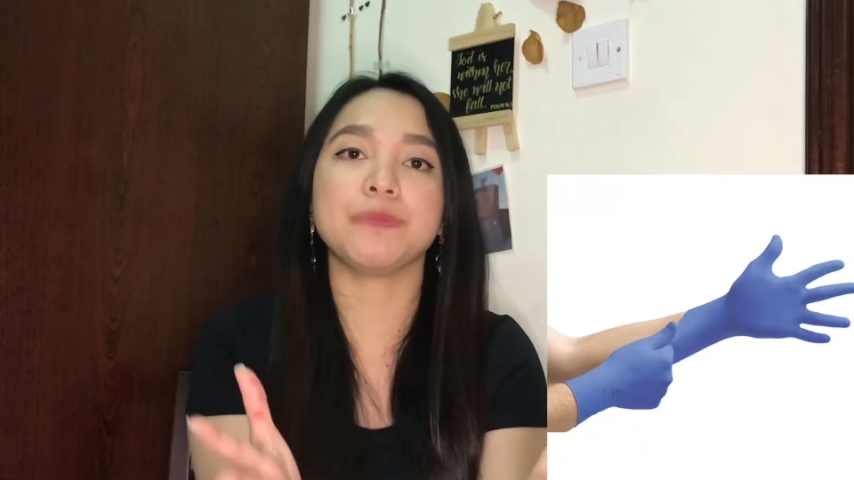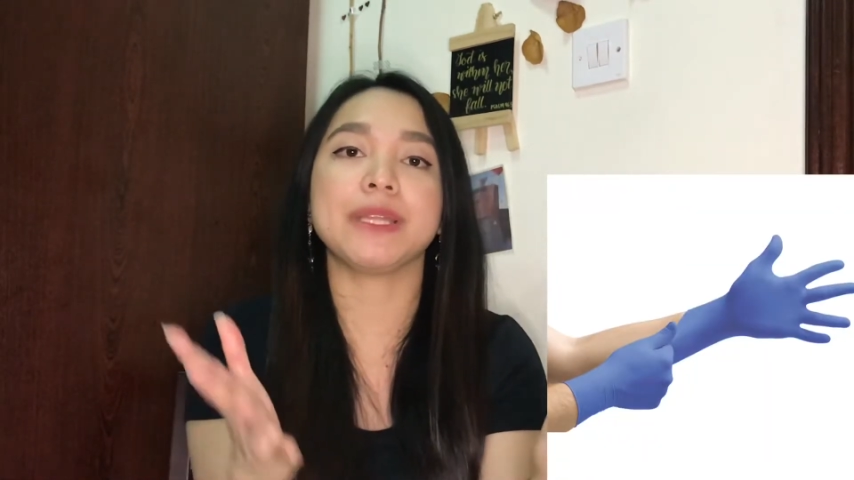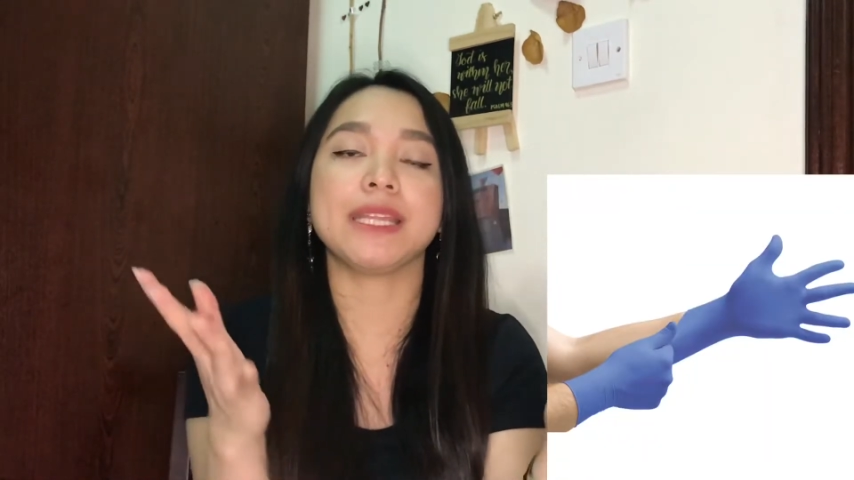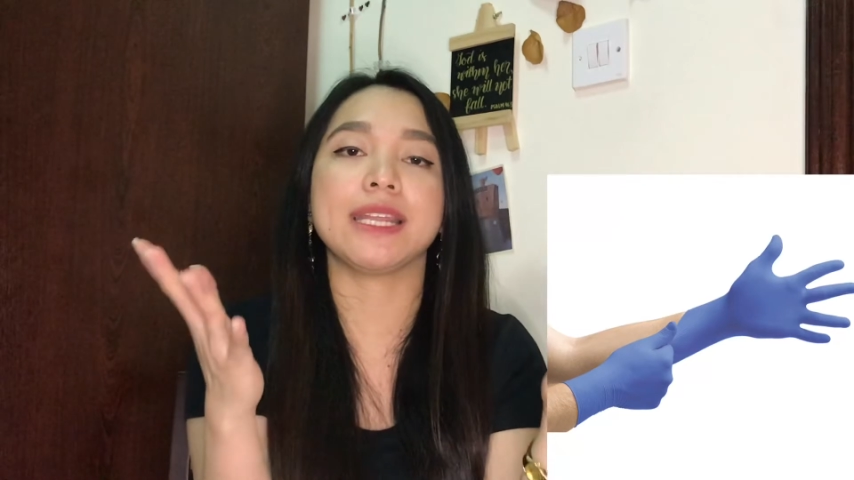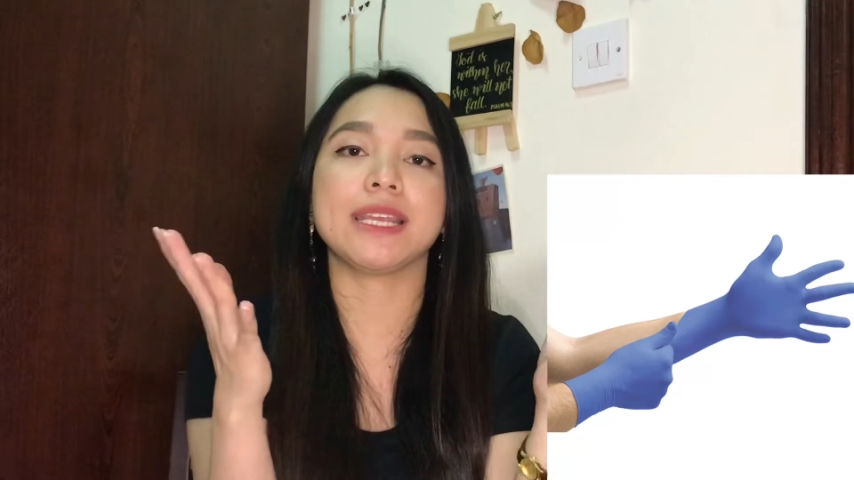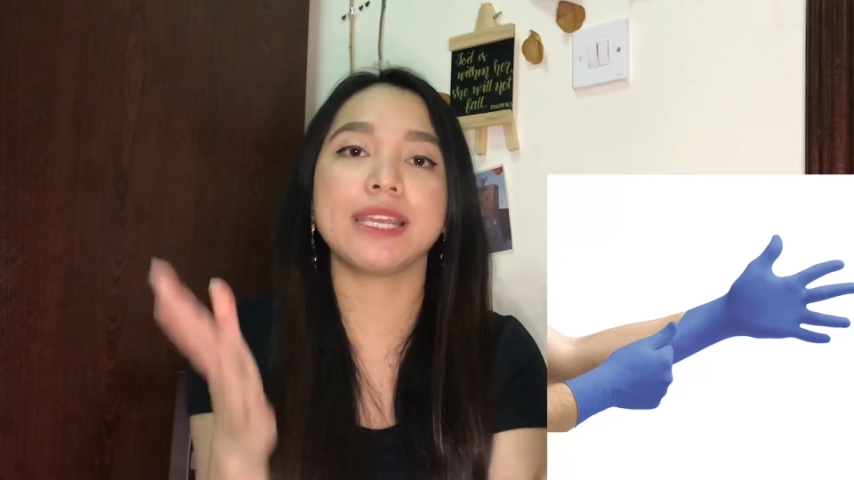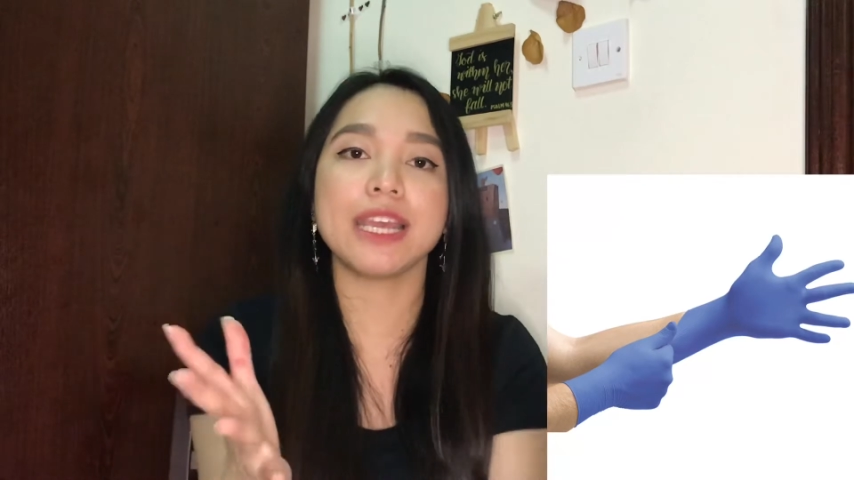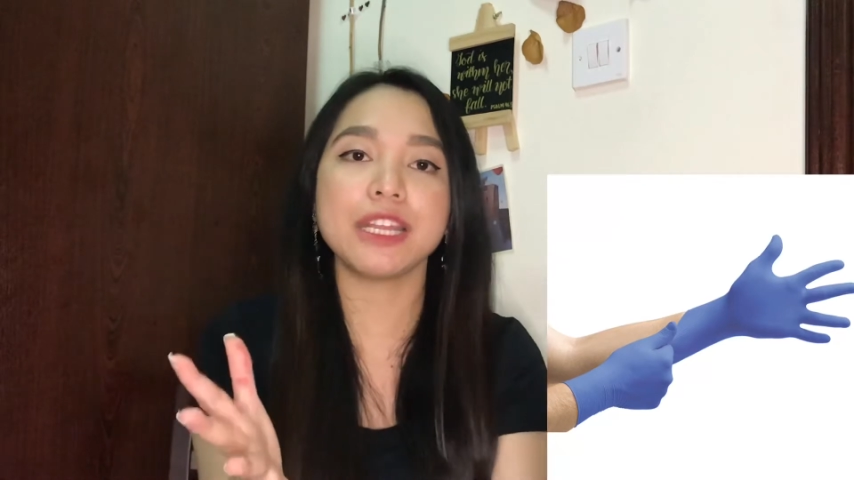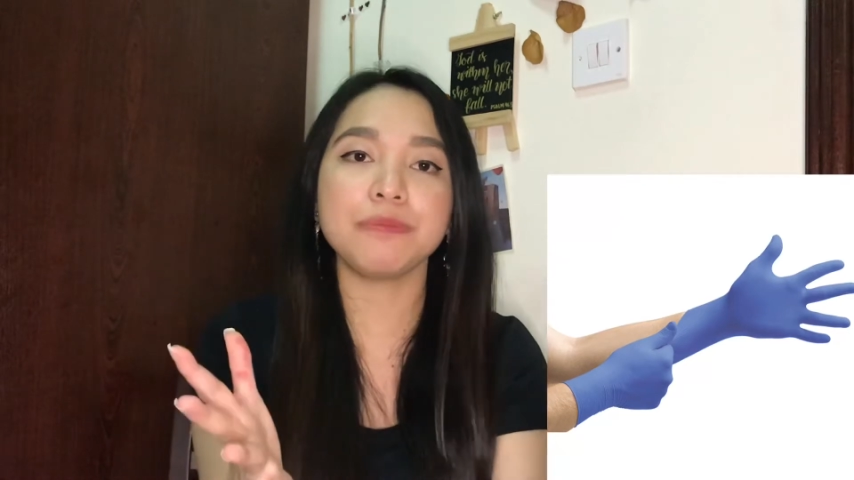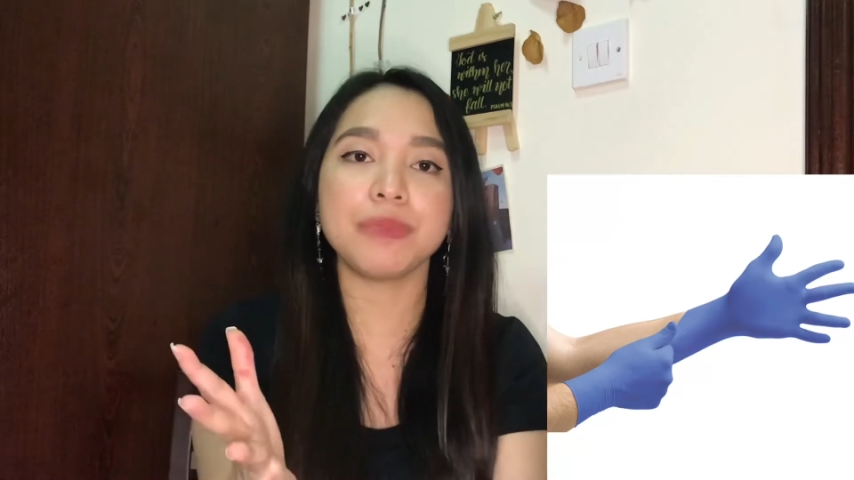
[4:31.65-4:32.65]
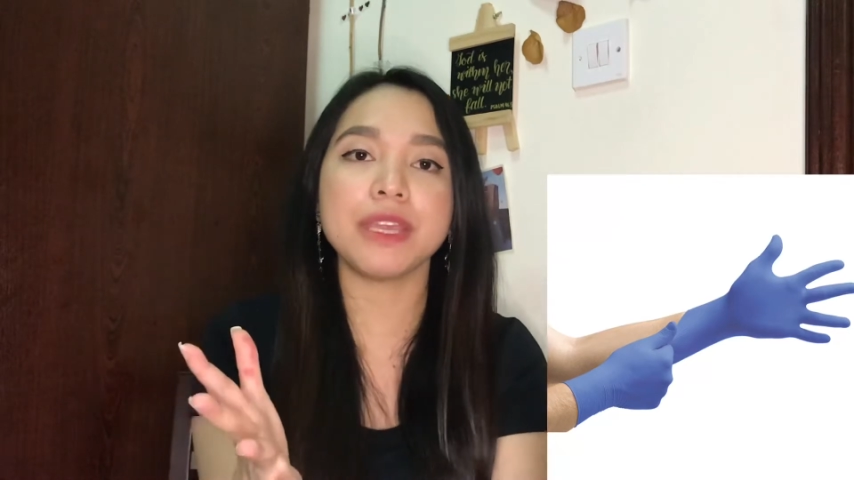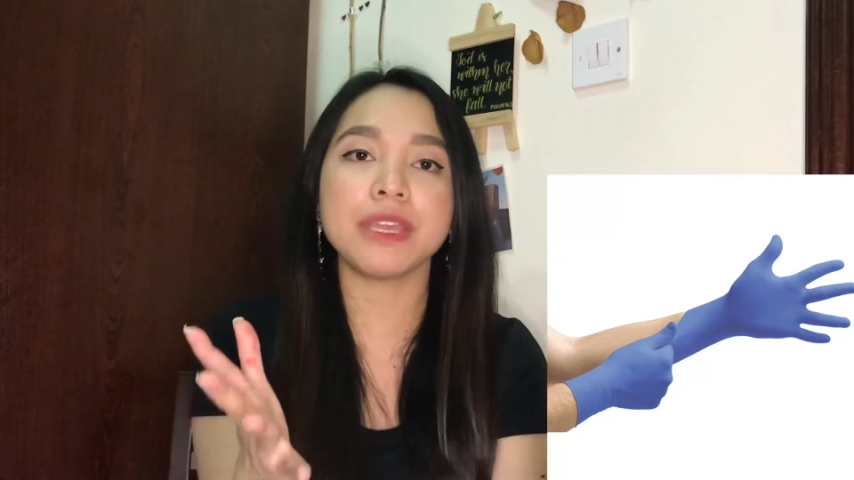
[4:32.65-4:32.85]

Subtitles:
But then again, be